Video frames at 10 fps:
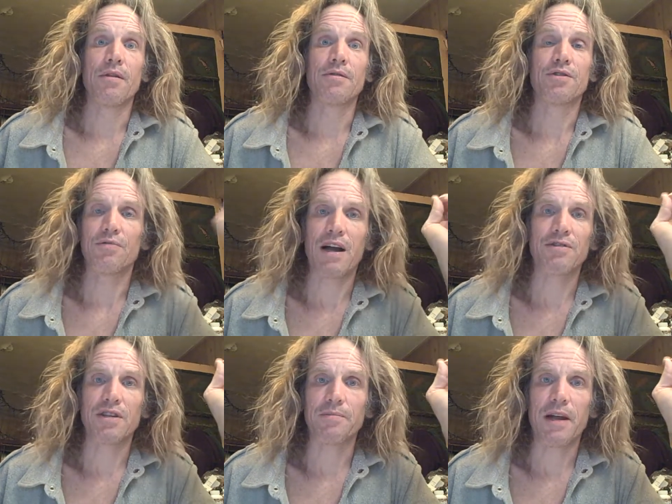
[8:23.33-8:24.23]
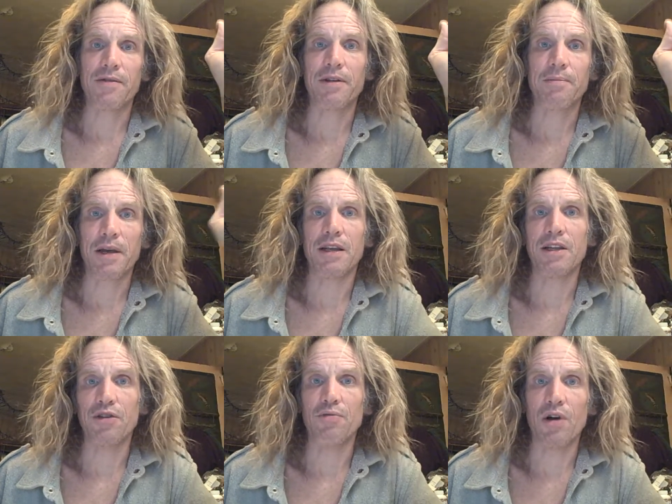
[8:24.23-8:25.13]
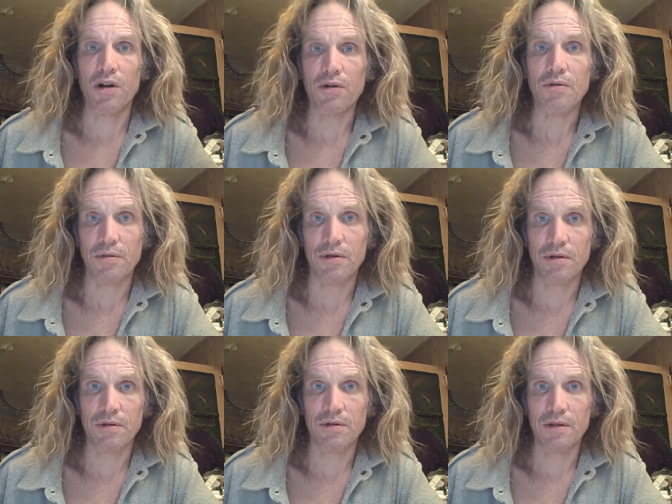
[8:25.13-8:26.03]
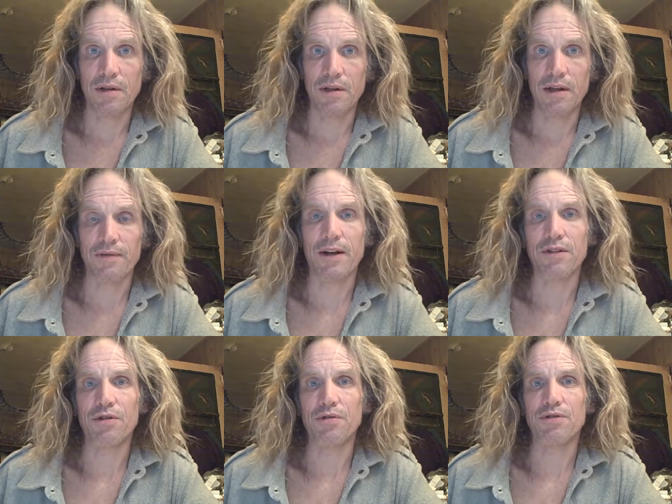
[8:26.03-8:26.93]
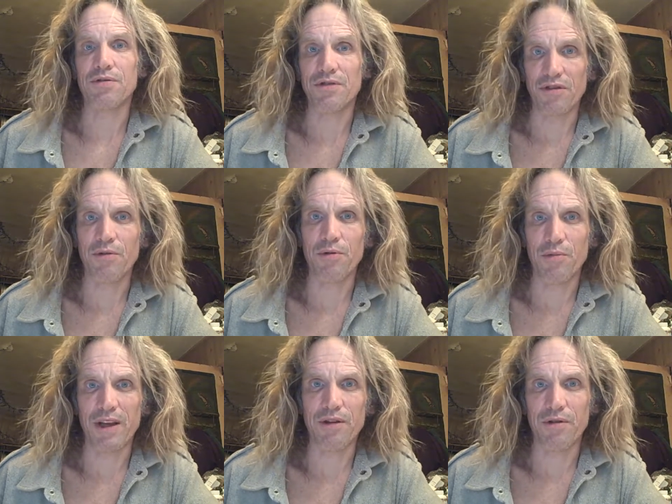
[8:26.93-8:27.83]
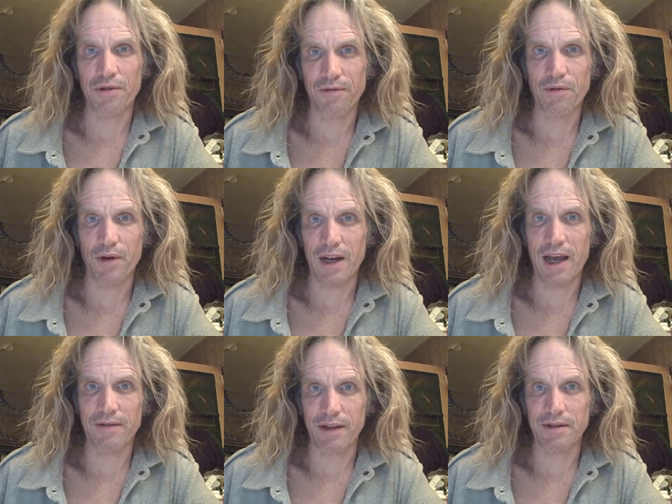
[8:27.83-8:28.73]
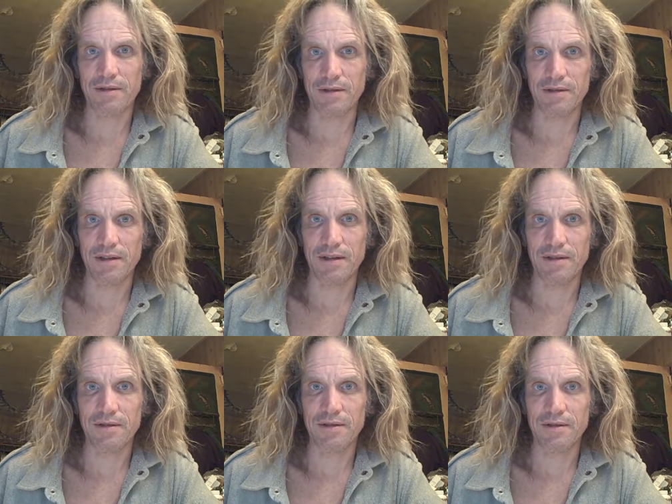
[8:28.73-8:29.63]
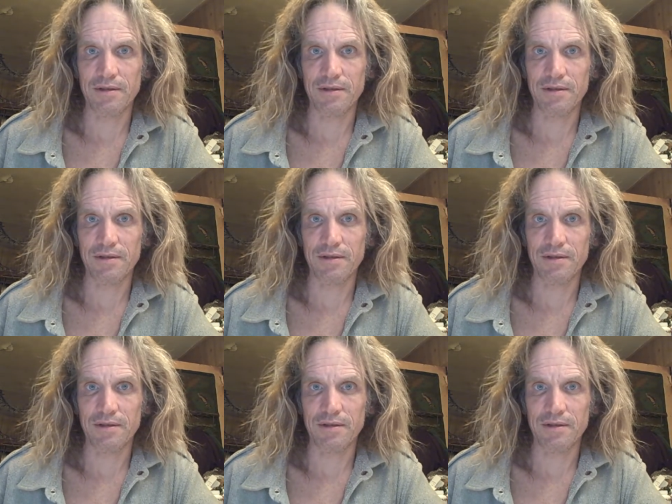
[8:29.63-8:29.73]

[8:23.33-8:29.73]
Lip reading: scrounge up every penny you own if I told you it's the only way you could avoid having this disease.